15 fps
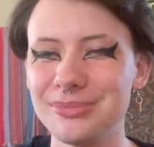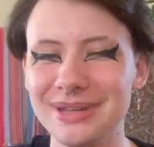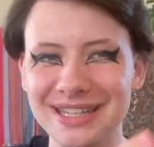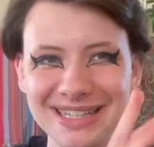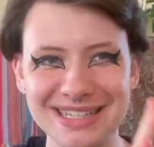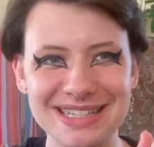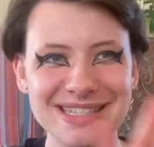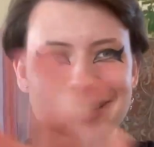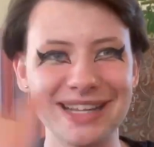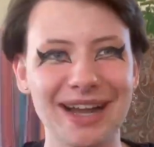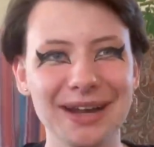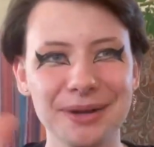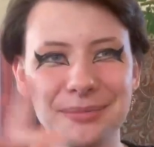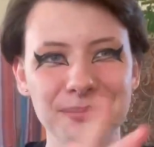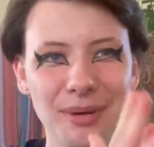the
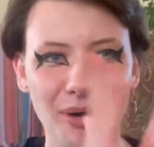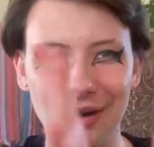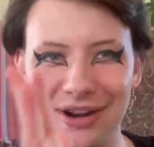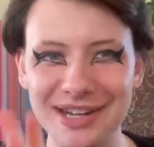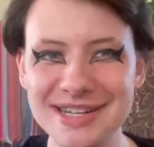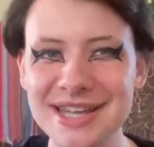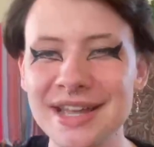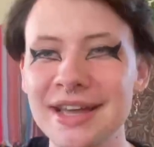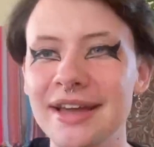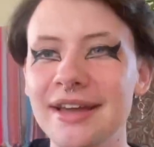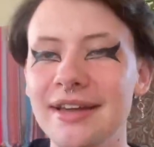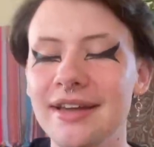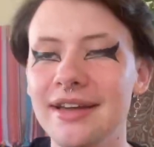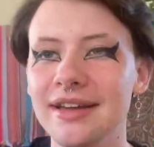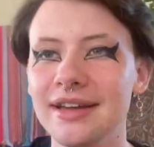inside part.
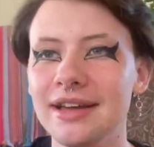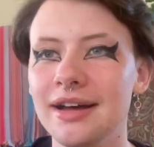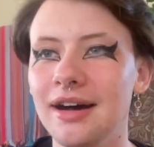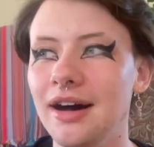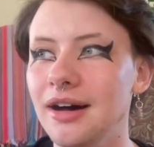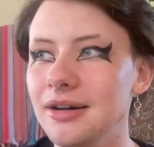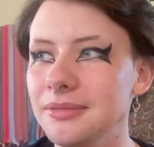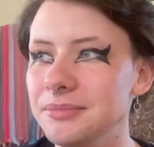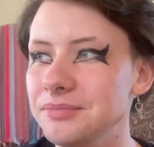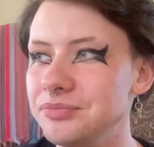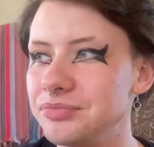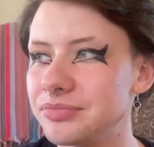Um,